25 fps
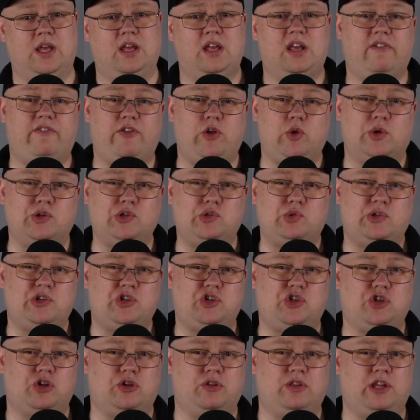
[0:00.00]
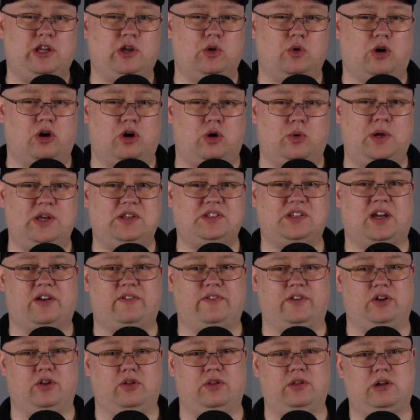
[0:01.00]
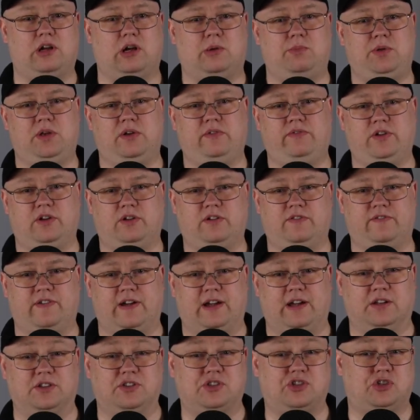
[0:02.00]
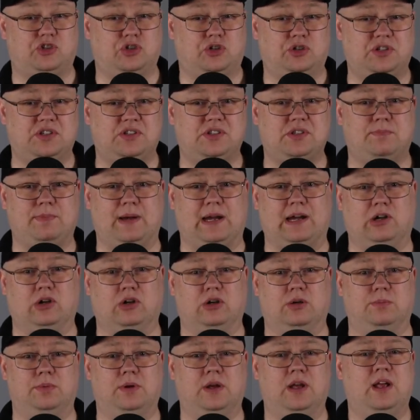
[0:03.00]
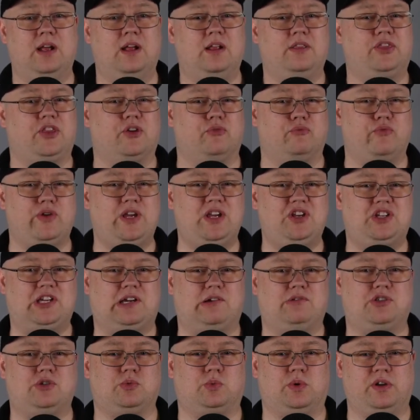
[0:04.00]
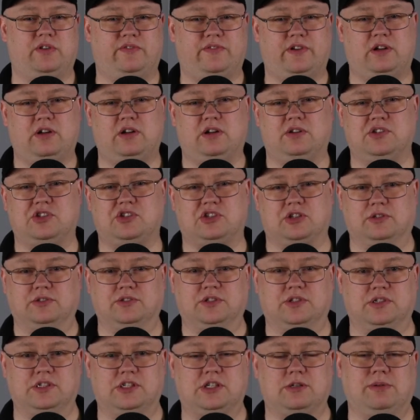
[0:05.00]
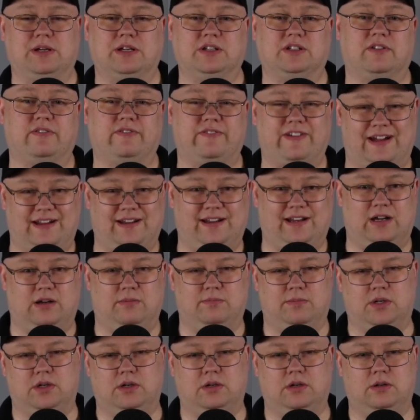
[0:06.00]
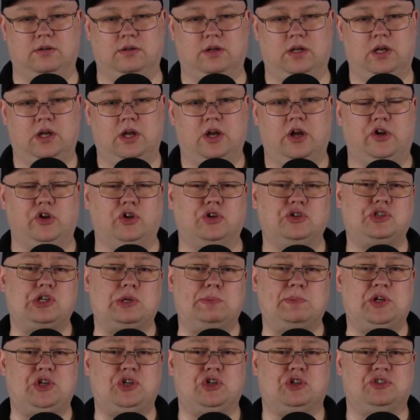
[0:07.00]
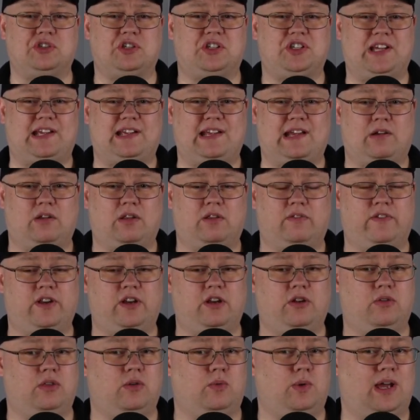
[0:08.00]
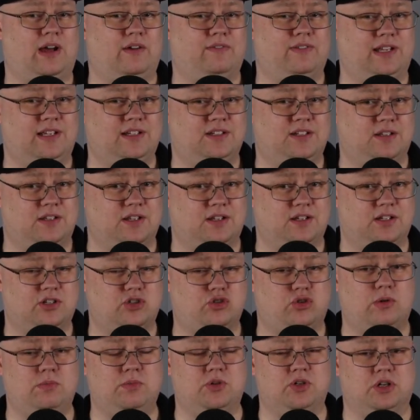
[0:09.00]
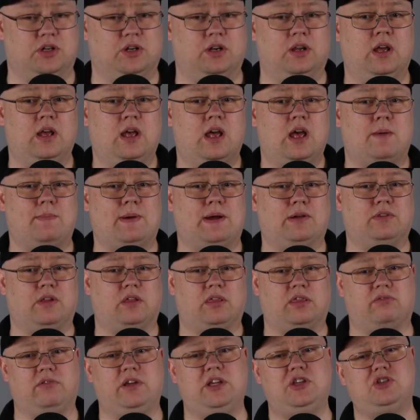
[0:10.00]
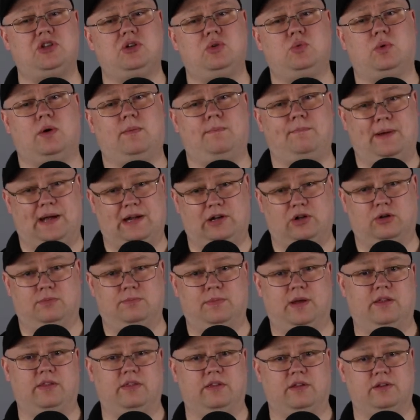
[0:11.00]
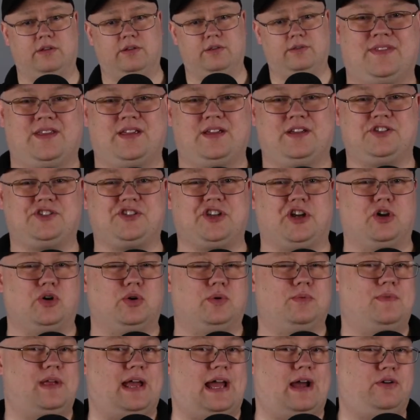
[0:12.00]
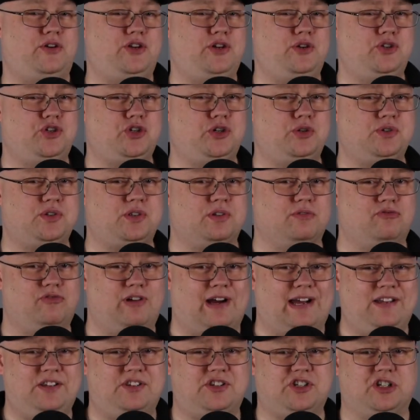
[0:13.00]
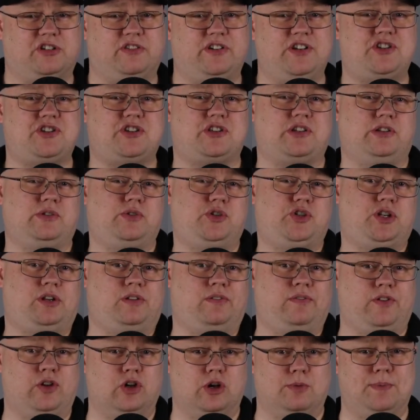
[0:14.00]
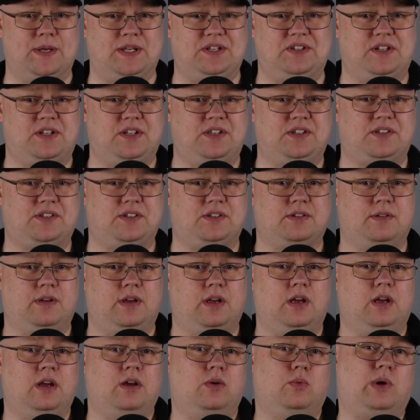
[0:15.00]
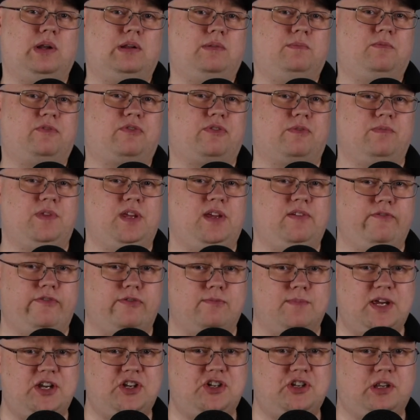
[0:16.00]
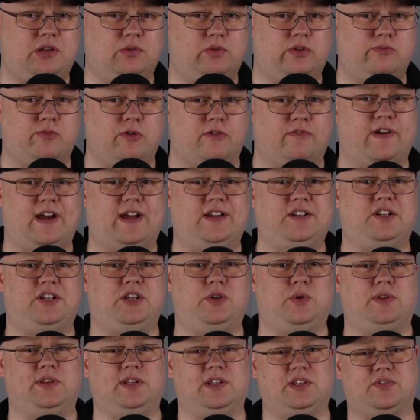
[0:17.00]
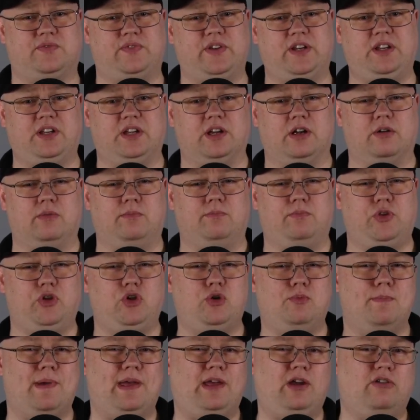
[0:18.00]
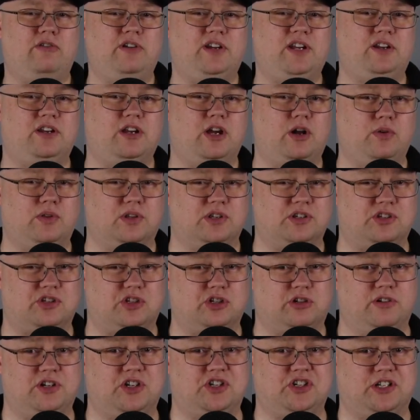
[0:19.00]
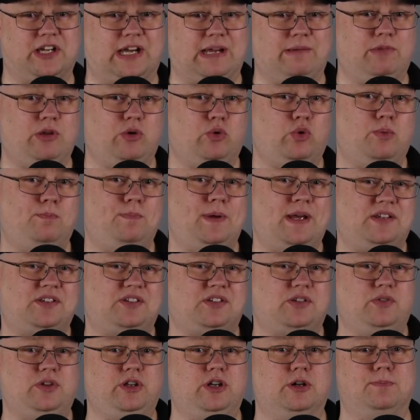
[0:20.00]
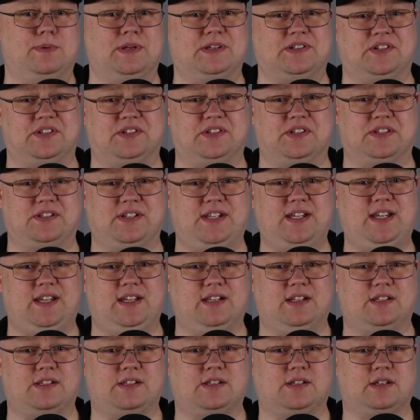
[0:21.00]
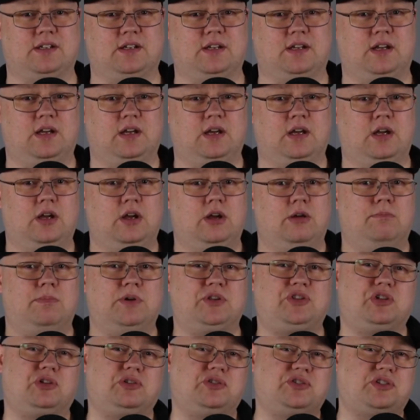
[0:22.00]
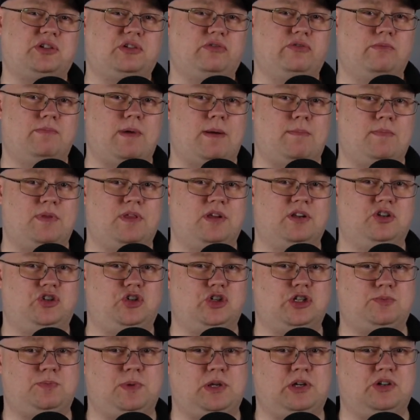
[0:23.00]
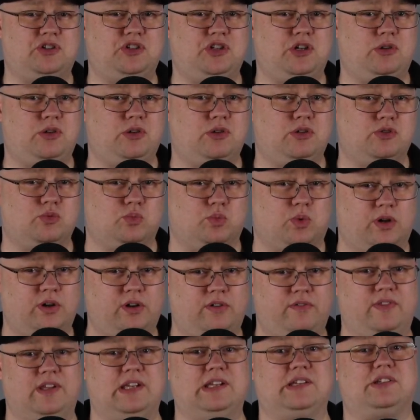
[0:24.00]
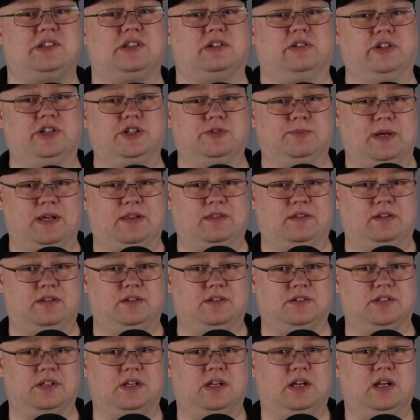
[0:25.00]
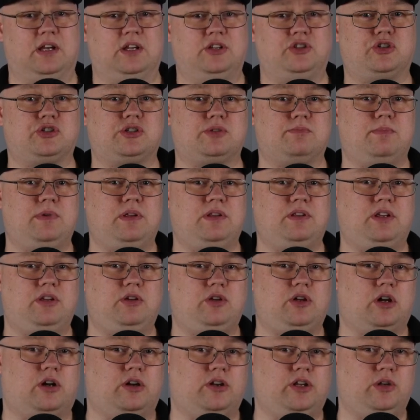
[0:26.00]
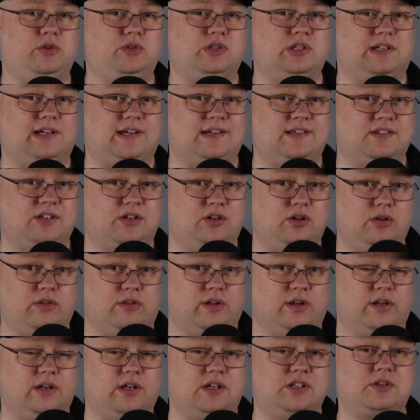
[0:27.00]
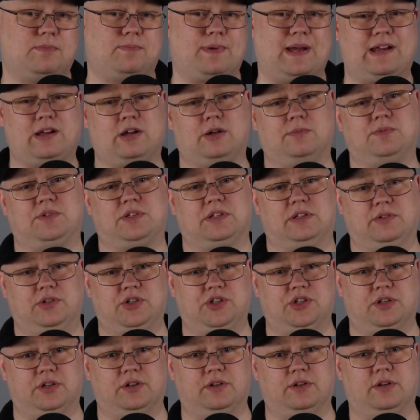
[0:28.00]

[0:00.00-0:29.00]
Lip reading: If you want to ensure that you always have another copy of your files stored as a backup, then reach out to one of our consultants to be able to find out more. And also be sure to check out the video that we have linked in the description about the 3-2-1 backup method. So, how do you choose the right storage solution for your business? Well, from the information that we've provided you in this video, you may already know the storage type that will best suit your business's needs. But also remember that just because you use one of these storage methods, doesn't mean that you can't utilize another as a backup solution.